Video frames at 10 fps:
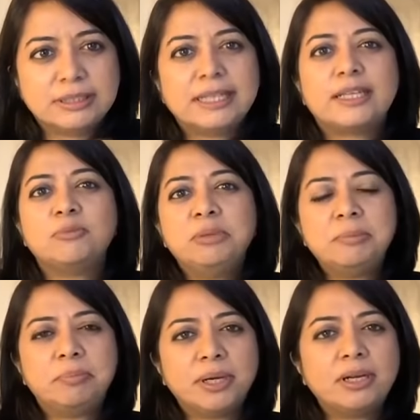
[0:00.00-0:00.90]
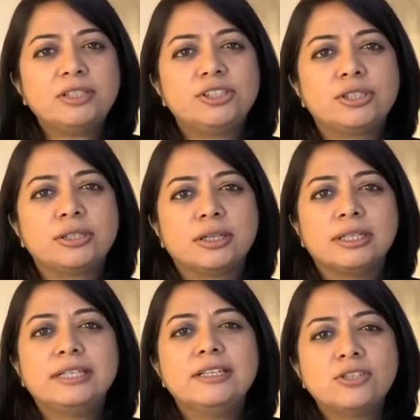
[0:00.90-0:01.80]
that can be purged,
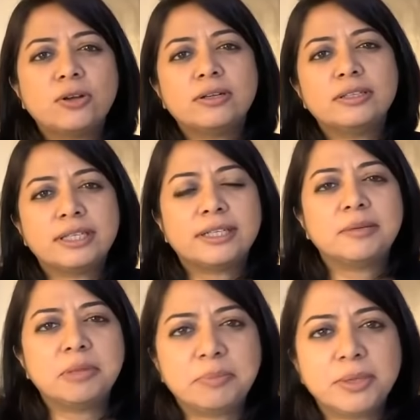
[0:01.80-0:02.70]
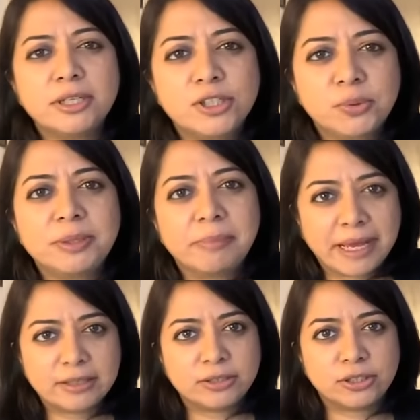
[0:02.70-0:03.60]
that dishonor that can be purged with
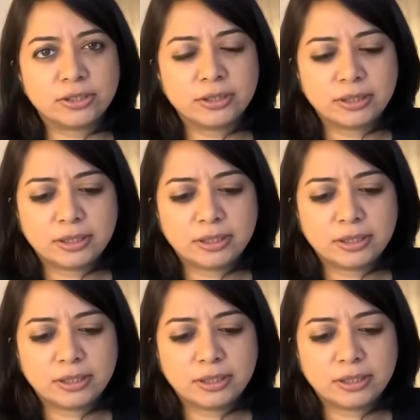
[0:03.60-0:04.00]
marriage.